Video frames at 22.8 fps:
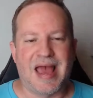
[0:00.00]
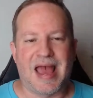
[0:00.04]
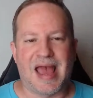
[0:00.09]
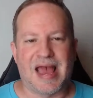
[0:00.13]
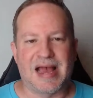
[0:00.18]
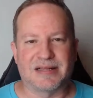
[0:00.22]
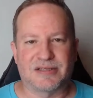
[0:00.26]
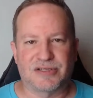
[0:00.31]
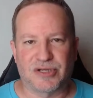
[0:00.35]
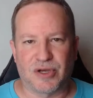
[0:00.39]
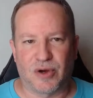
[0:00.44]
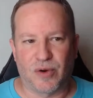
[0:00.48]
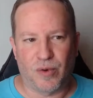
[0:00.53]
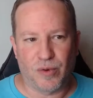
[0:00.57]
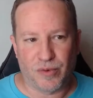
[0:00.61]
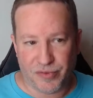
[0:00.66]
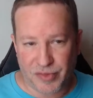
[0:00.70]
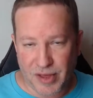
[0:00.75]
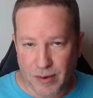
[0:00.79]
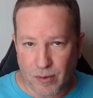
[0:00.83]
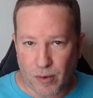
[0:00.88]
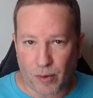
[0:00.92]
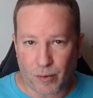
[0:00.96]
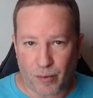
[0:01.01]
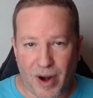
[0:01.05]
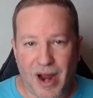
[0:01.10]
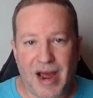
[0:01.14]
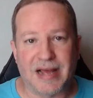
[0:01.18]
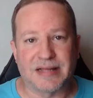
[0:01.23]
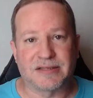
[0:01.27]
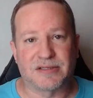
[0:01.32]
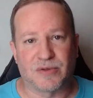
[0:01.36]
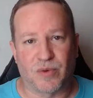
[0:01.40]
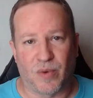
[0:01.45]
And so they were
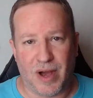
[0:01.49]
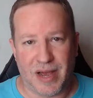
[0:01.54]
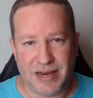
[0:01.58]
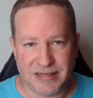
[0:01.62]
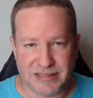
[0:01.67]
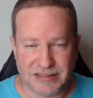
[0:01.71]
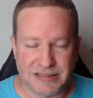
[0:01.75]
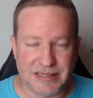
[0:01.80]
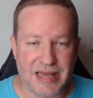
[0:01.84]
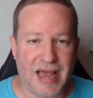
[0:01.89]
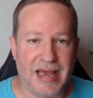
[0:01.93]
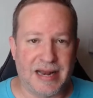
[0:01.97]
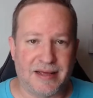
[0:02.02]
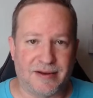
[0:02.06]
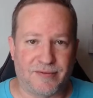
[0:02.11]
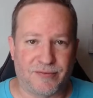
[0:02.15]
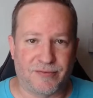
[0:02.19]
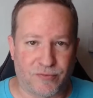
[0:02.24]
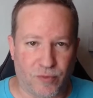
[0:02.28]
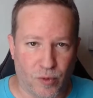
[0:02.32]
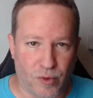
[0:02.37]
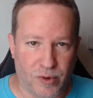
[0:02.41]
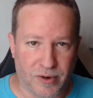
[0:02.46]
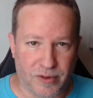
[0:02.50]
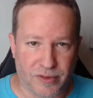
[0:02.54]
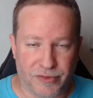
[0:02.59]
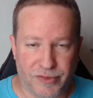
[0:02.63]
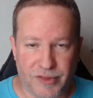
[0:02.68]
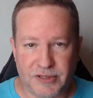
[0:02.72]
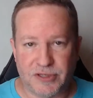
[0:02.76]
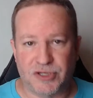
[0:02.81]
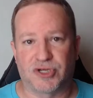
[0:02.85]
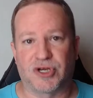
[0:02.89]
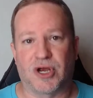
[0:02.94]
right. So I decided for
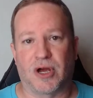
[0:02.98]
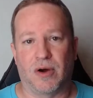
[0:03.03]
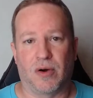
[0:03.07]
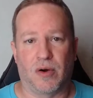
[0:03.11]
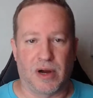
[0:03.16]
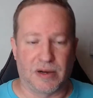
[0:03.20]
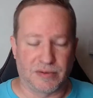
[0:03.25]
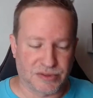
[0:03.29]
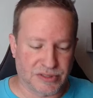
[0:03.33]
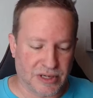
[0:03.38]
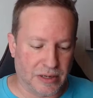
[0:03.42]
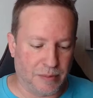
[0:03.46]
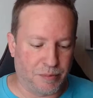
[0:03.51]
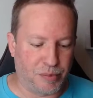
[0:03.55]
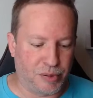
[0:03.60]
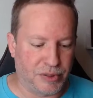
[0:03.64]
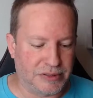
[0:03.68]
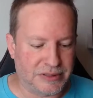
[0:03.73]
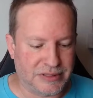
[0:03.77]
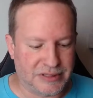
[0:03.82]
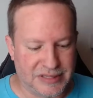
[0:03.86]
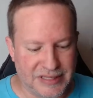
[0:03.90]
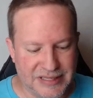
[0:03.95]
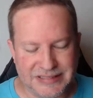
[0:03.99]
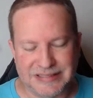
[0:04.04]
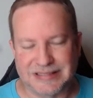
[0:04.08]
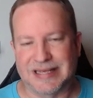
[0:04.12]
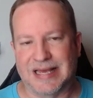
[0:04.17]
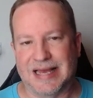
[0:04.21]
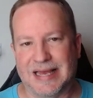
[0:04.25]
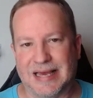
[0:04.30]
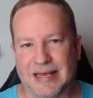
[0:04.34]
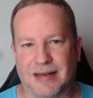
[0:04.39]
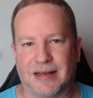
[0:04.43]
this show, I was going to put this
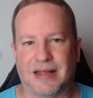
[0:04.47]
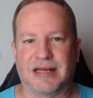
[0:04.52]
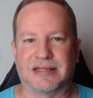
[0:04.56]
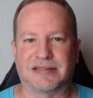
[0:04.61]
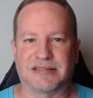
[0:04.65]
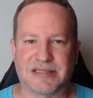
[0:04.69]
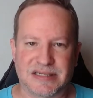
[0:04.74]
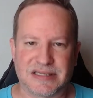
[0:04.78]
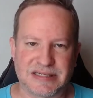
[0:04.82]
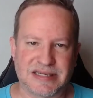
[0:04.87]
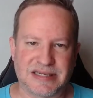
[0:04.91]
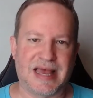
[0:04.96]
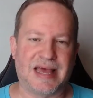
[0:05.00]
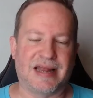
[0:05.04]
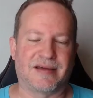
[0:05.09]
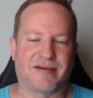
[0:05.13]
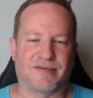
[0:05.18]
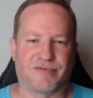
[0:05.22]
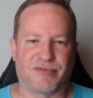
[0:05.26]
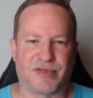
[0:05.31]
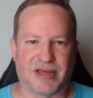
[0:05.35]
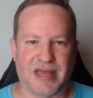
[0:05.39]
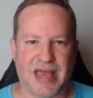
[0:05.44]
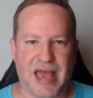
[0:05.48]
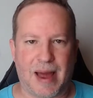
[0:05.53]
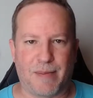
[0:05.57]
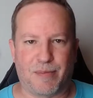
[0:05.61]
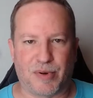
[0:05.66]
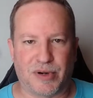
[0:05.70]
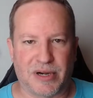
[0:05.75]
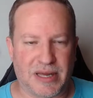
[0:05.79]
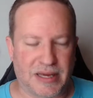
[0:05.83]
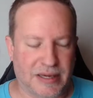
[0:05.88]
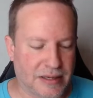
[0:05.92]
in instead of the
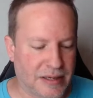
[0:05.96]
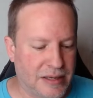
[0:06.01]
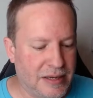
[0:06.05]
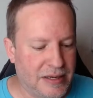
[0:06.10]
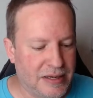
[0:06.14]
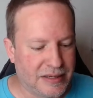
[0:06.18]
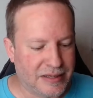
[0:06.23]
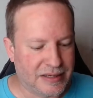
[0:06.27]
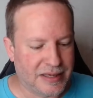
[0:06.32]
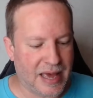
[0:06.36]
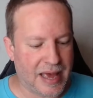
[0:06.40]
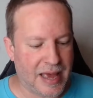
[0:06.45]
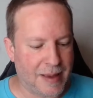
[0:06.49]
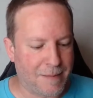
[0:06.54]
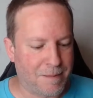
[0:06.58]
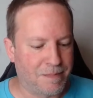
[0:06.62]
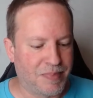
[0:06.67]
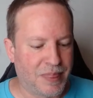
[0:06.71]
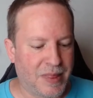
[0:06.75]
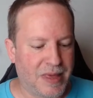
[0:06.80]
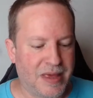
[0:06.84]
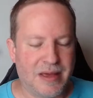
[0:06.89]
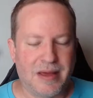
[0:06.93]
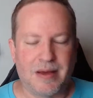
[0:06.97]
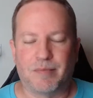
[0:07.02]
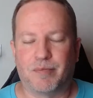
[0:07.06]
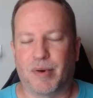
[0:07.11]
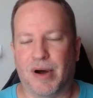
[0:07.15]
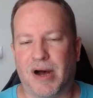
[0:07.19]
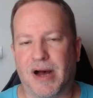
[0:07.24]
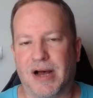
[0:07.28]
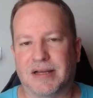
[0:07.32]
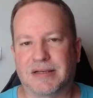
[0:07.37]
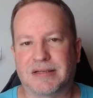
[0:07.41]
Kaepernick game,
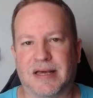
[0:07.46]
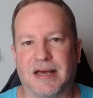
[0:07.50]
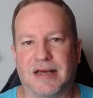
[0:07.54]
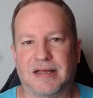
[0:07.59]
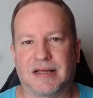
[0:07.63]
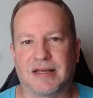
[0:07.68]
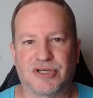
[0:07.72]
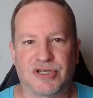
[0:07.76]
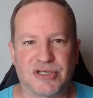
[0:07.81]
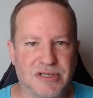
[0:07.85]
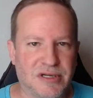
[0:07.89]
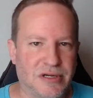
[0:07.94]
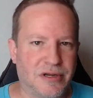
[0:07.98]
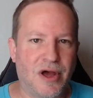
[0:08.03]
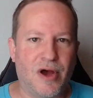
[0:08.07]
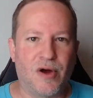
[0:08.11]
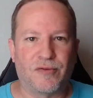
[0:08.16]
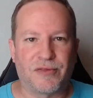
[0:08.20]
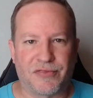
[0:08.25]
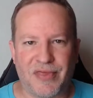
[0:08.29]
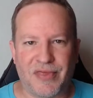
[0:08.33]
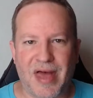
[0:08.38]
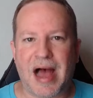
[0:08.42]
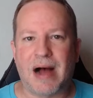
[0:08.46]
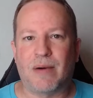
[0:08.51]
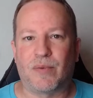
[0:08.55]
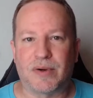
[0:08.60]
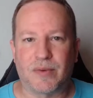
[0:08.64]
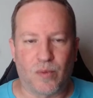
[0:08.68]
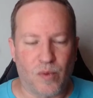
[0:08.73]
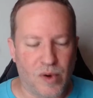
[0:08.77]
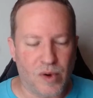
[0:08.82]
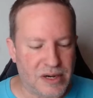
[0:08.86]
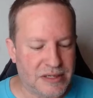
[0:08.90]
but just know that
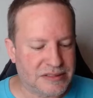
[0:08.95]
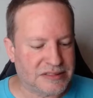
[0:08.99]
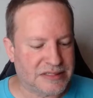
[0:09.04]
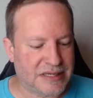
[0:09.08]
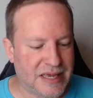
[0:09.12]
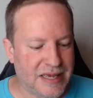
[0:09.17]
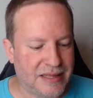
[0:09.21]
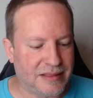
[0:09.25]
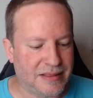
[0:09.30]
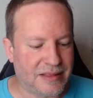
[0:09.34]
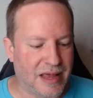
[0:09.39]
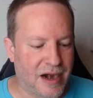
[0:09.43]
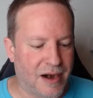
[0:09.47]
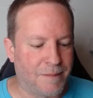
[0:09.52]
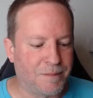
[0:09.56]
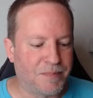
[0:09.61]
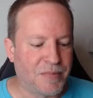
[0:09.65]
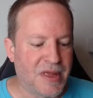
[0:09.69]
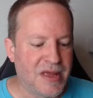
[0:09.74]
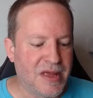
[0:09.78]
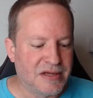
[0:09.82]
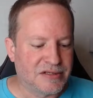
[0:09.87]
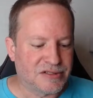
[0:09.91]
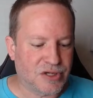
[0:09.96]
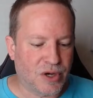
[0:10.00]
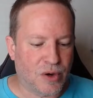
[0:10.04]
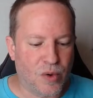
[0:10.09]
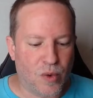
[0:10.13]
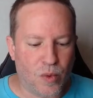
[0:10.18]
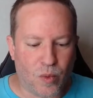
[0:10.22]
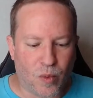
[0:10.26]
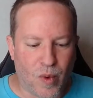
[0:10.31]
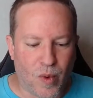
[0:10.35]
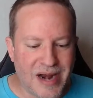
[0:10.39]
one was in there.
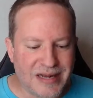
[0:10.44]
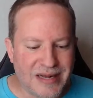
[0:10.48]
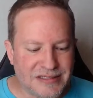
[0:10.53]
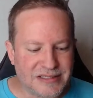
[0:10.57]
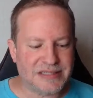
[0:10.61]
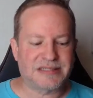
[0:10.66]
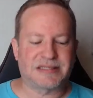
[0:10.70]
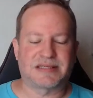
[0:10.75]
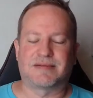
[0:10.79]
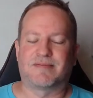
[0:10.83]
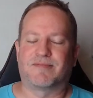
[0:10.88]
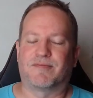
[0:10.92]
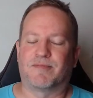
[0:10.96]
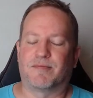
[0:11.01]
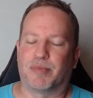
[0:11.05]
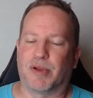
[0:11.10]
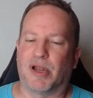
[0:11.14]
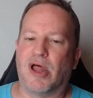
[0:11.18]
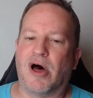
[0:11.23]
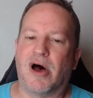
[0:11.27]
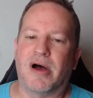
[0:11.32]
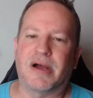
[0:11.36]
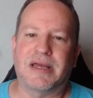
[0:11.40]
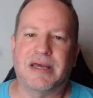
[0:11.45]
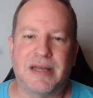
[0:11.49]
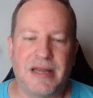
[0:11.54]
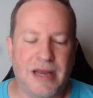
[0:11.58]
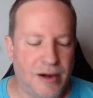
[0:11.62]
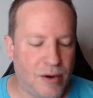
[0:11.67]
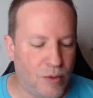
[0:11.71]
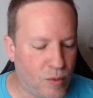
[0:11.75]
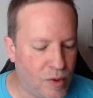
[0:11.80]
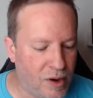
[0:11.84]
So why does this belong in here?